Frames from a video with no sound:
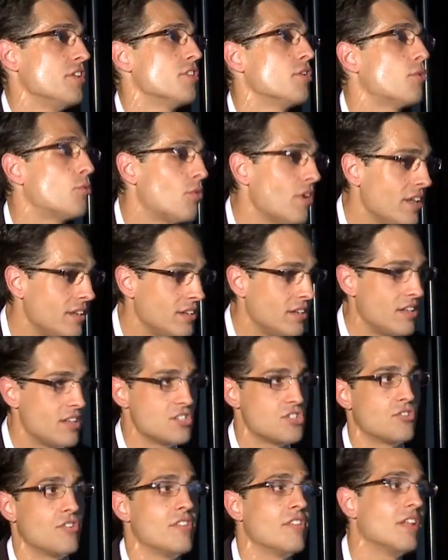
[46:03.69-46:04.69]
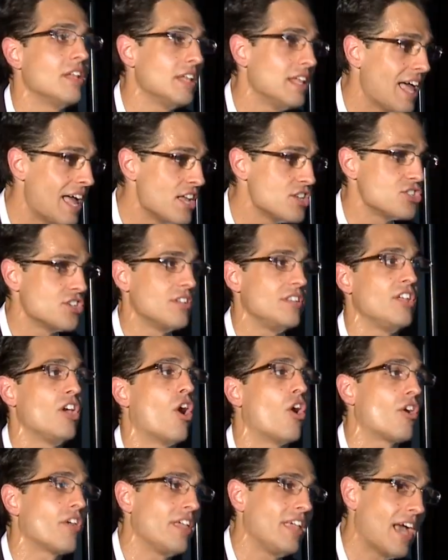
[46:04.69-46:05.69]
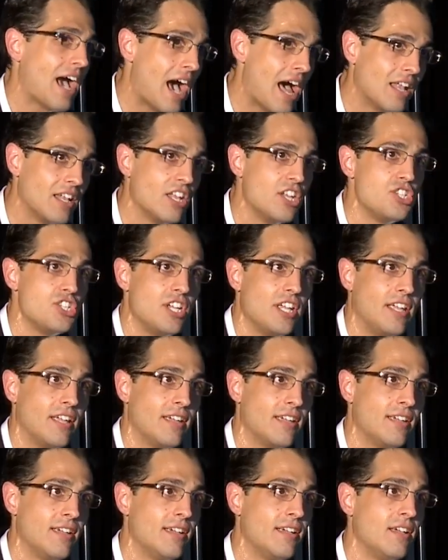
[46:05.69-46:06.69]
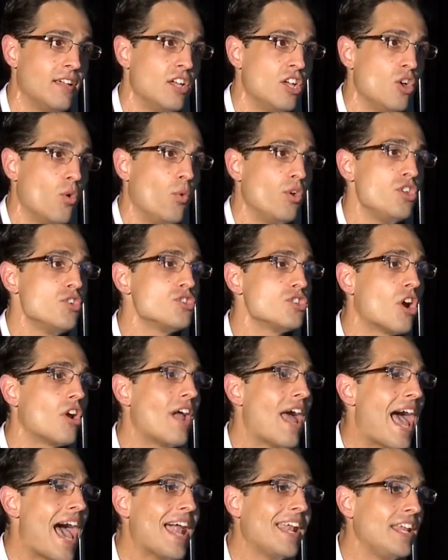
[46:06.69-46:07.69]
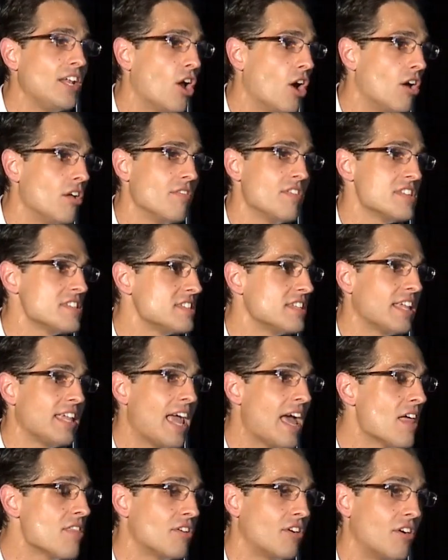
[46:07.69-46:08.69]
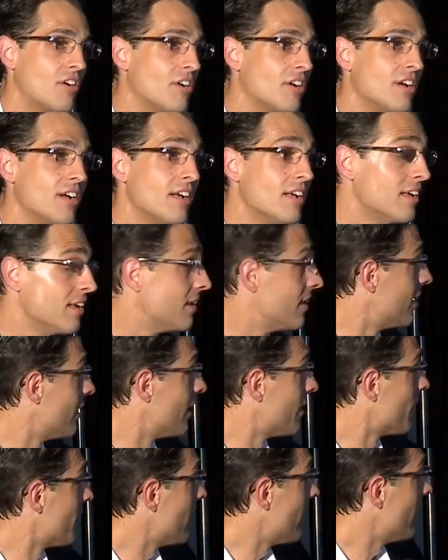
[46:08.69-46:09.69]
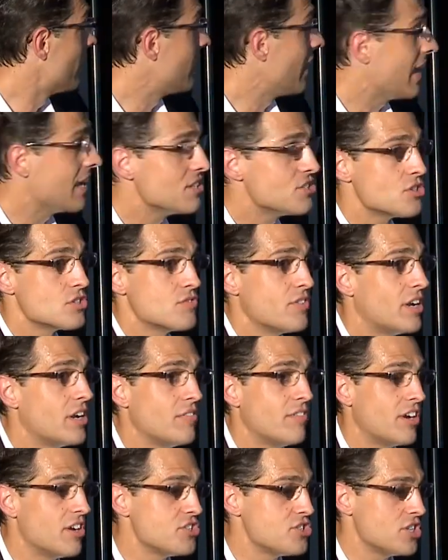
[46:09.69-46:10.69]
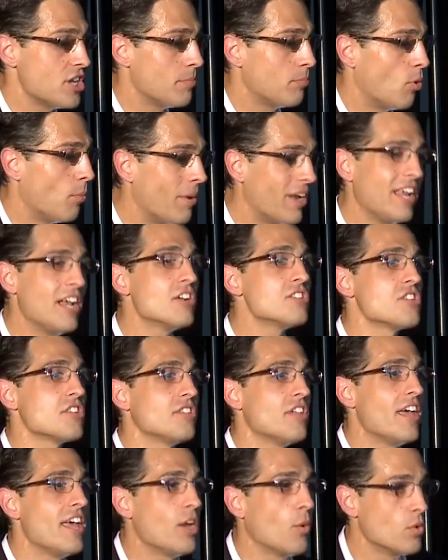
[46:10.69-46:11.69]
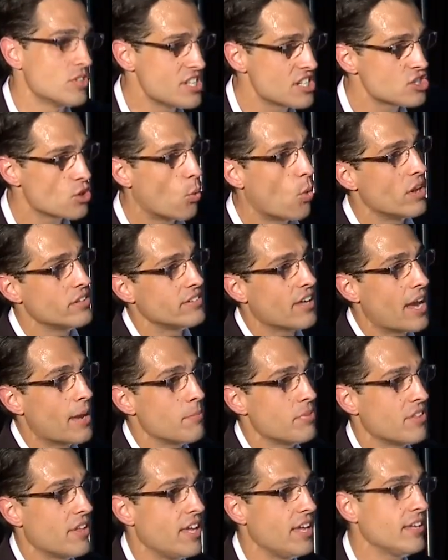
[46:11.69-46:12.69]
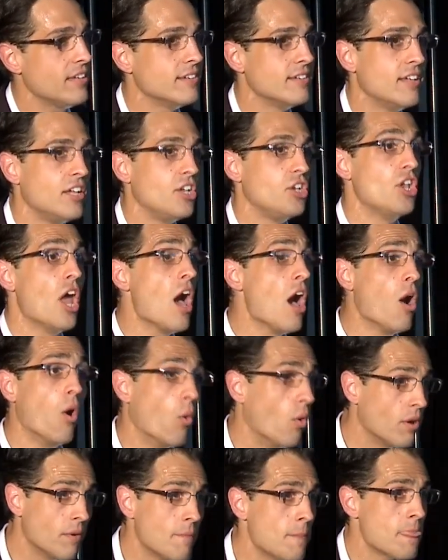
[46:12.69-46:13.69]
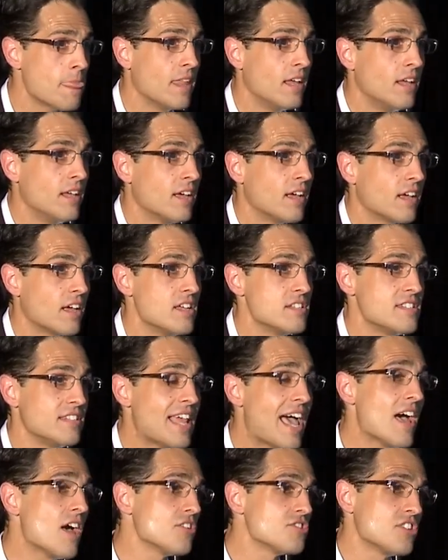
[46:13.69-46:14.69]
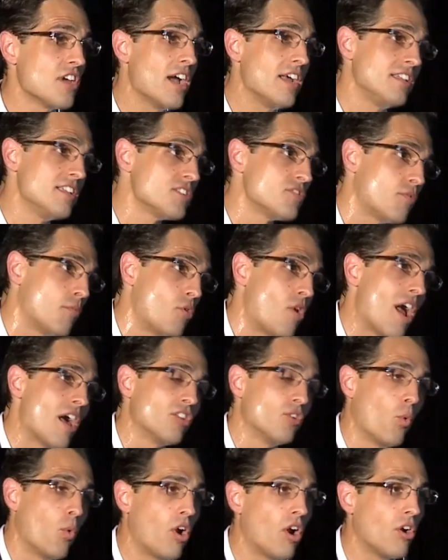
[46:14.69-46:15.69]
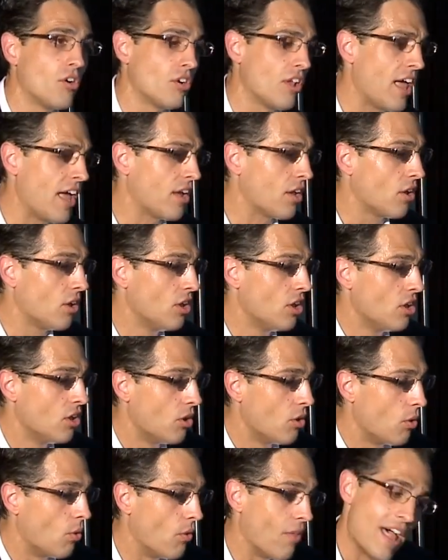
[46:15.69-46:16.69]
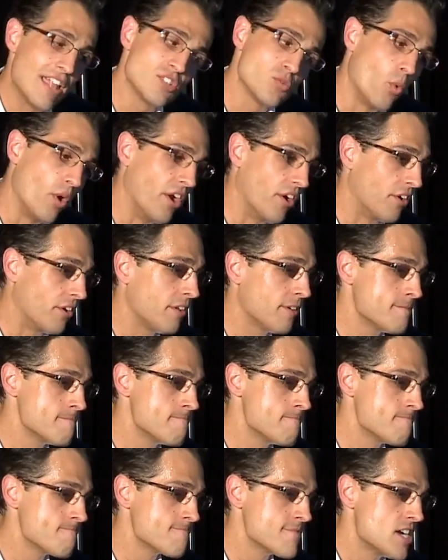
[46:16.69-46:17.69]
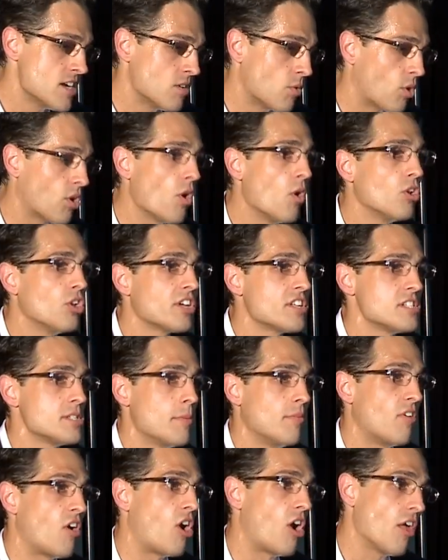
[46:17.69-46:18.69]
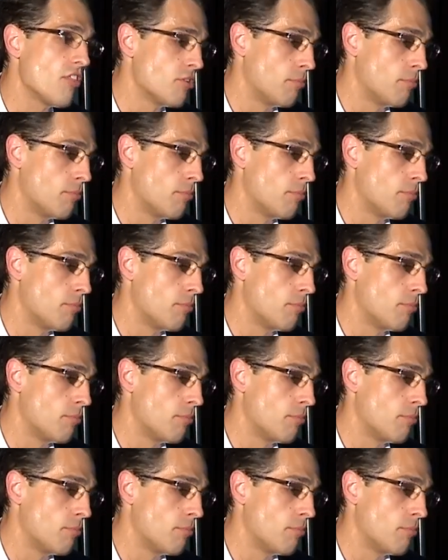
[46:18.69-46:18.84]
the written history, the legend, the archaeology. When you start adding all this together, the answer is very, very simple. But here's the thing. Was this a one-time thing? No. Because now scientists from around the world are like, well, that's weird. We're going to look at some of our other